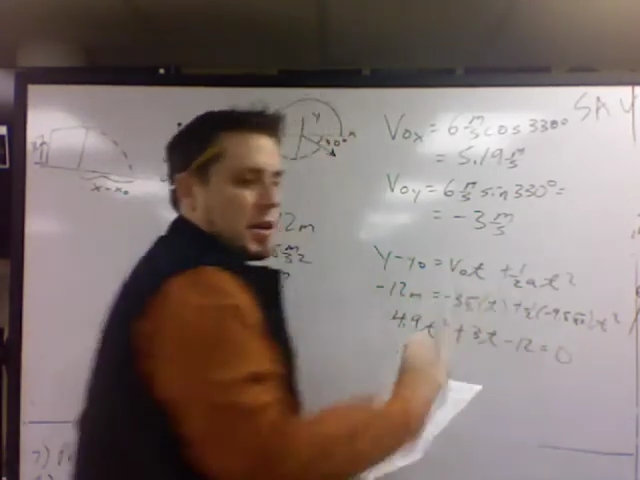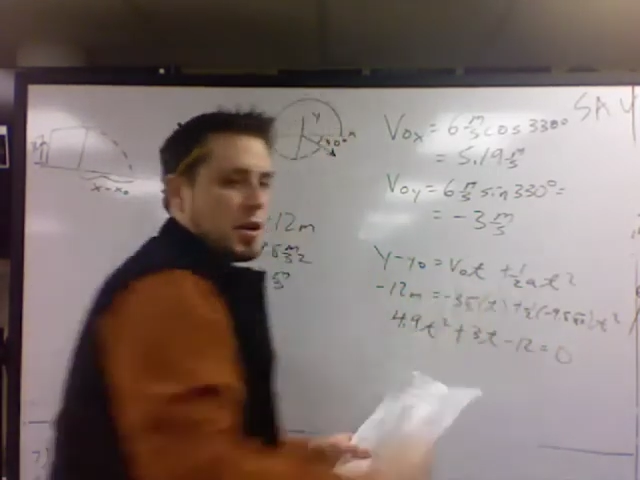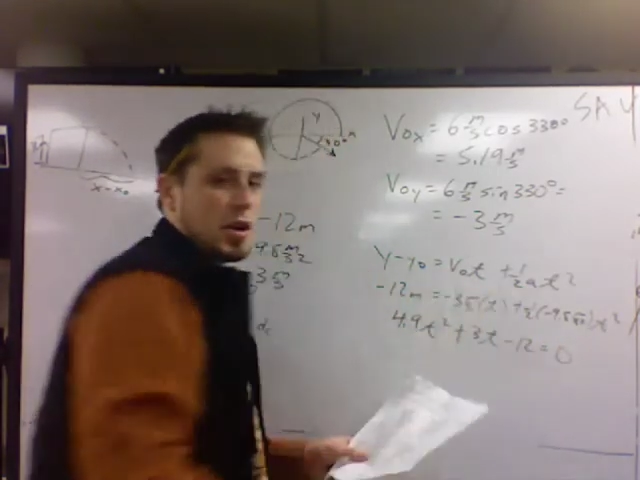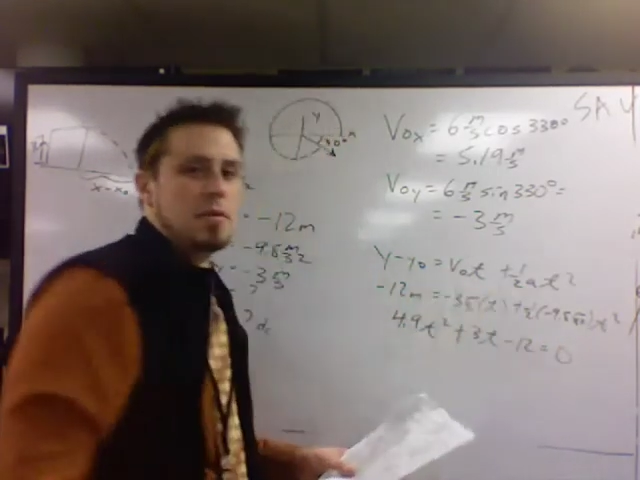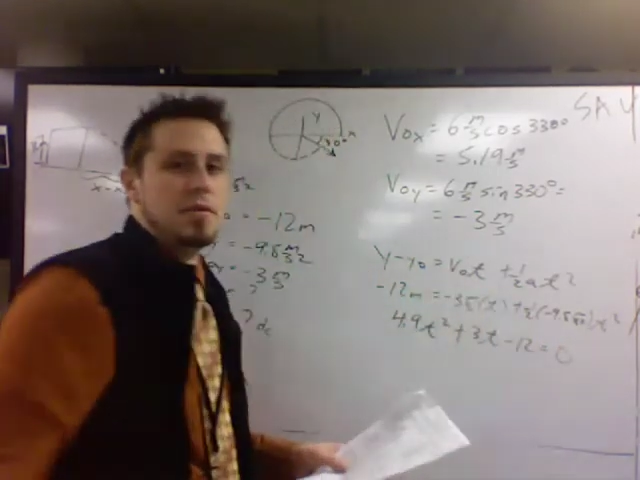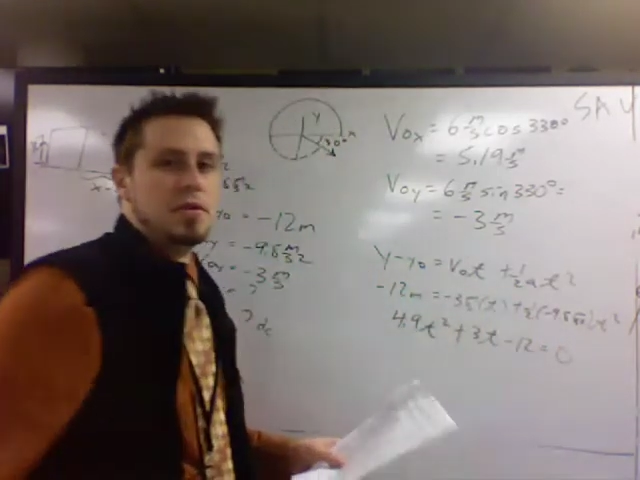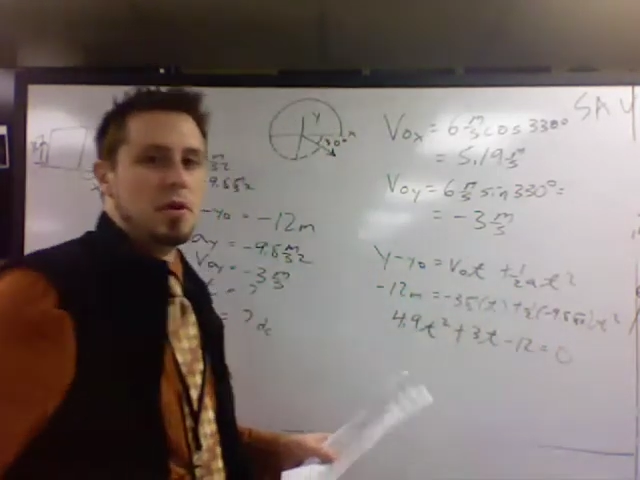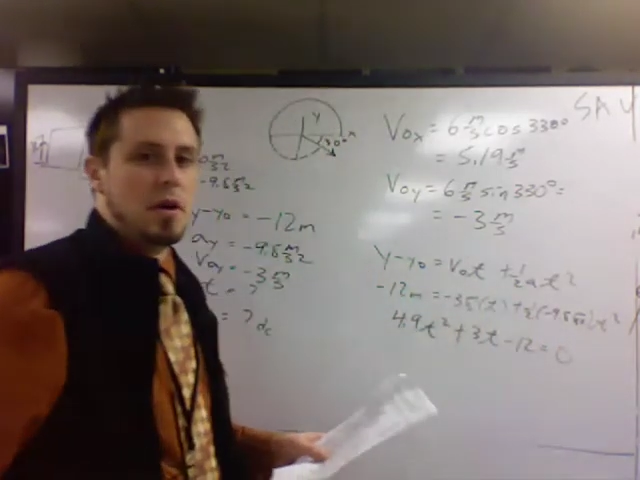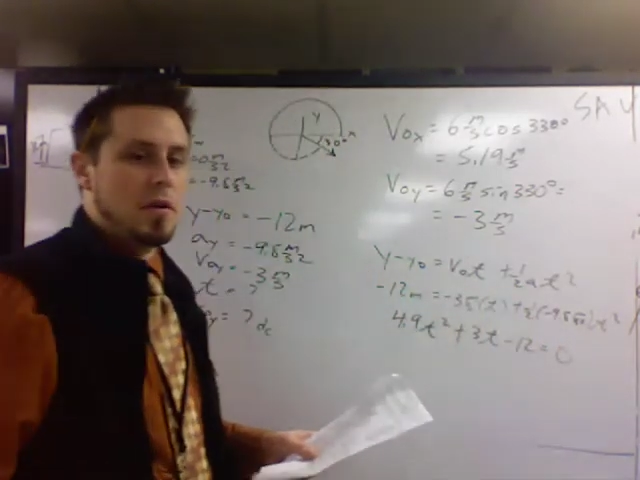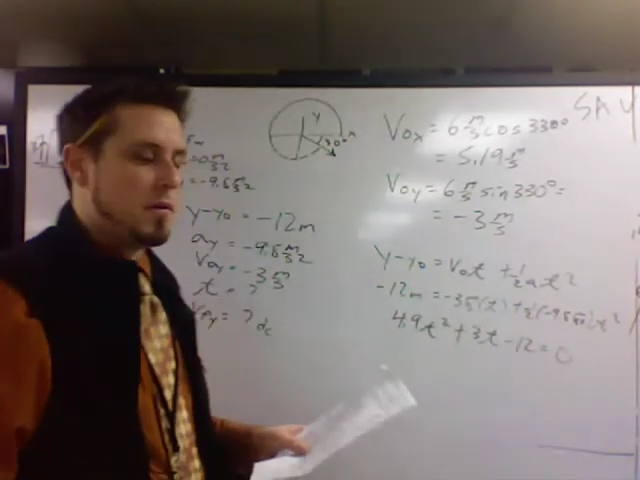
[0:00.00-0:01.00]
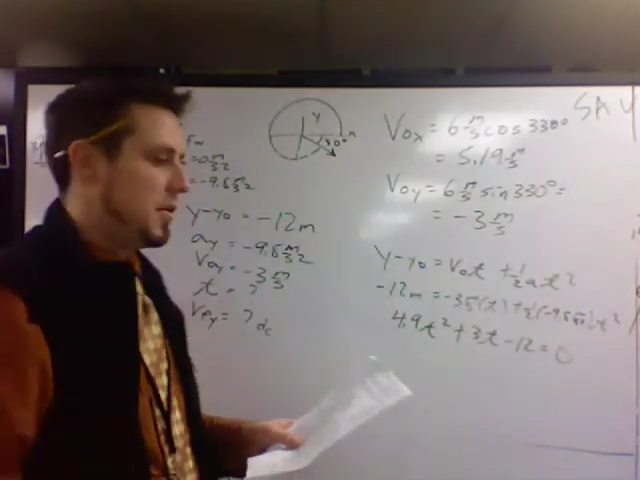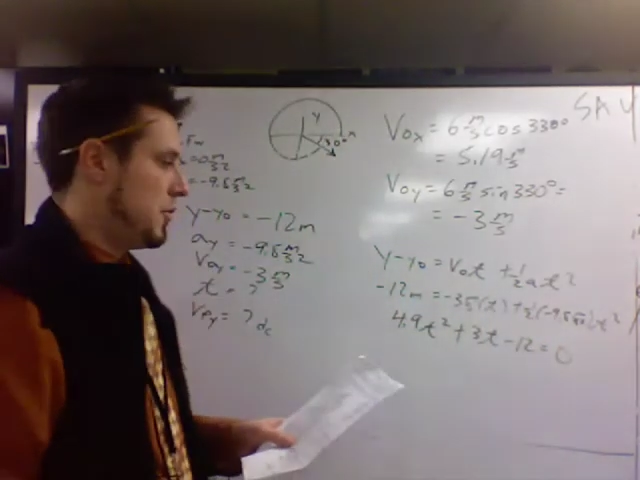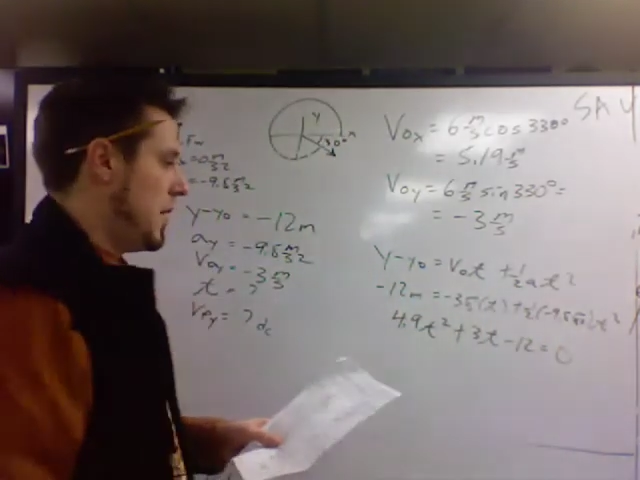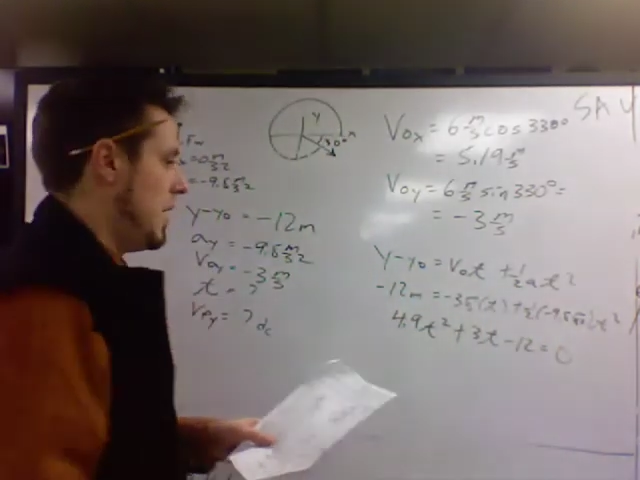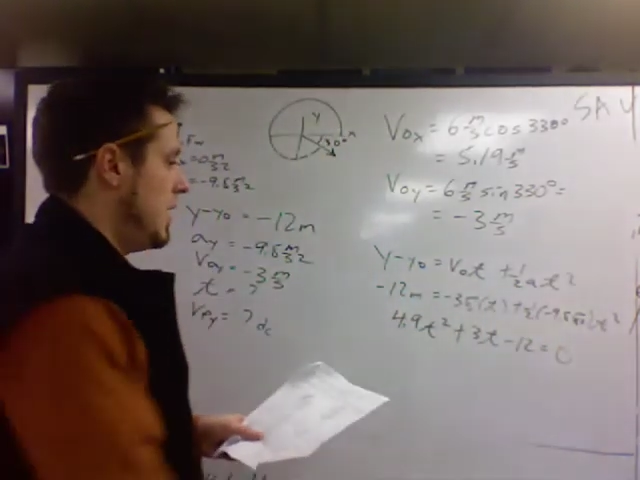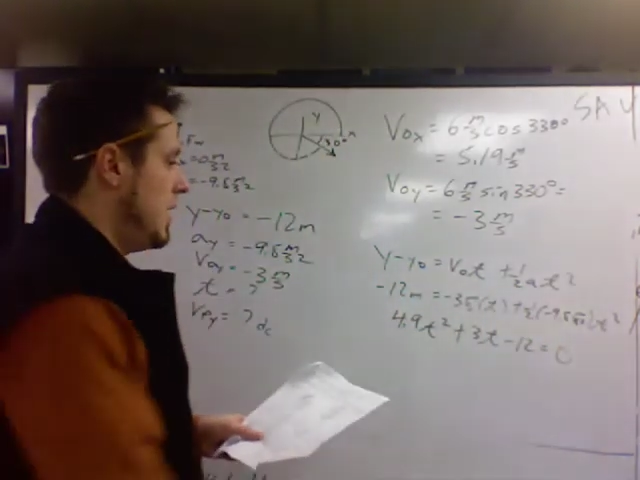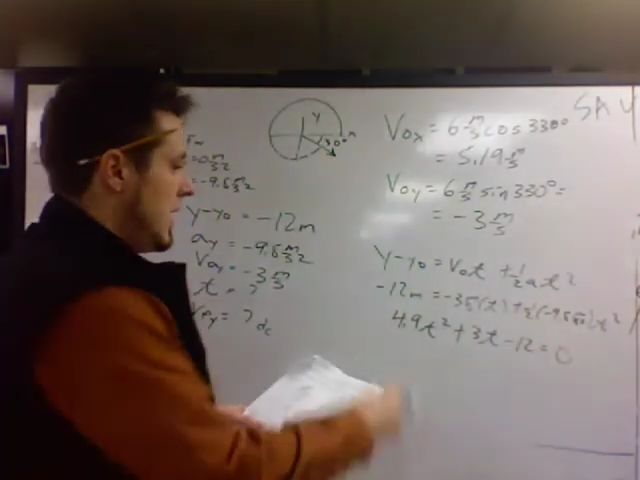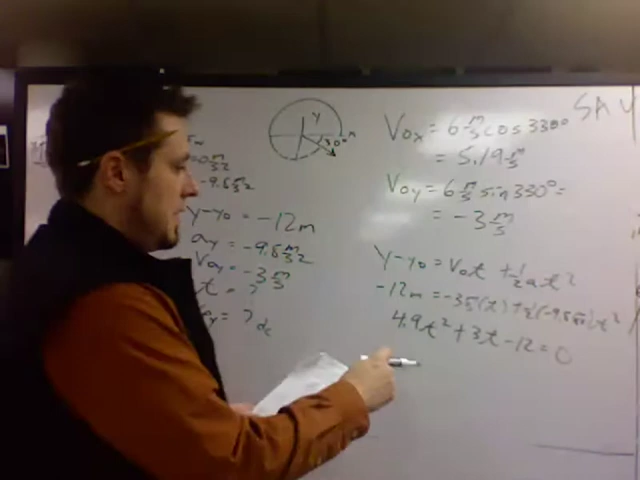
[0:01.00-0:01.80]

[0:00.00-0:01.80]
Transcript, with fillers: You could have moved the 12 over as well.